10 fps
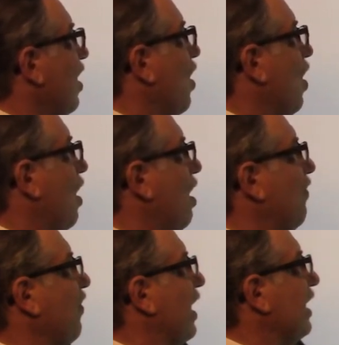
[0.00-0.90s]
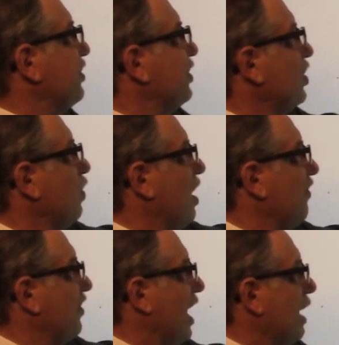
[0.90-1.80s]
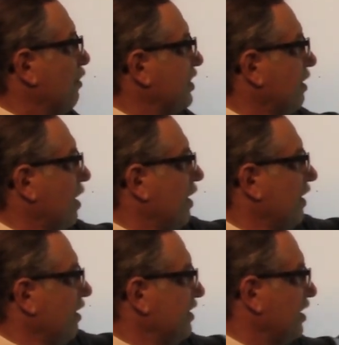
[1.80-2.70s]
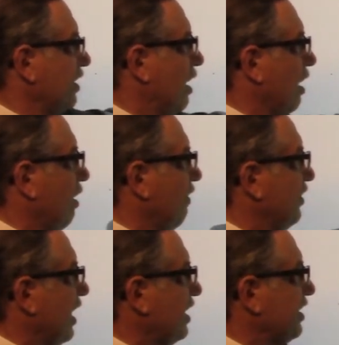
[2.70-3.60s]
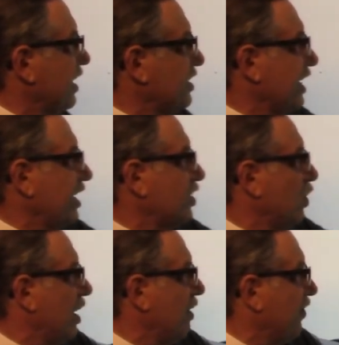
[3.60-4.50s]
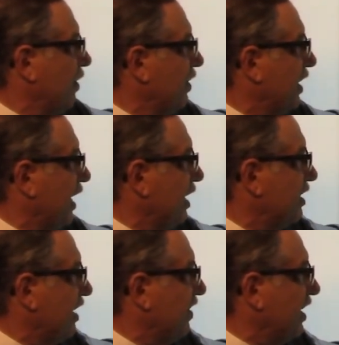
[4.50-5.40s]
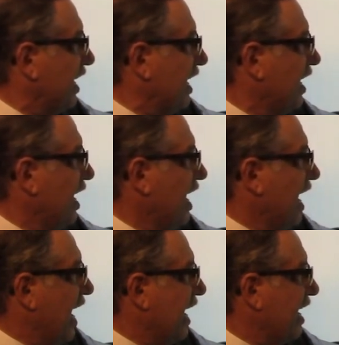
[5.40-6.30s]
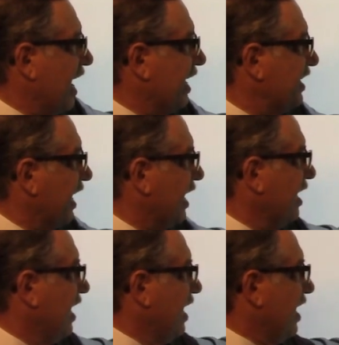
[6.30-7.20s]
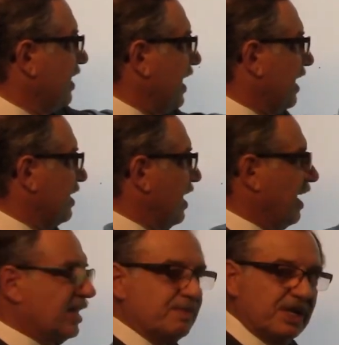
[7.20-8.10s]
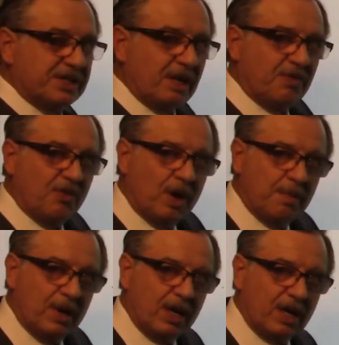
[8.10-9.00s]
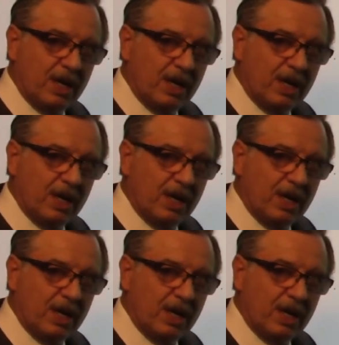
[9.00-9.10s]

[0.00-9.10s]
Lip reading: All flesh, 12 times. There's this color of Genesis 6, 12, 13, 17, and 19 that is missing from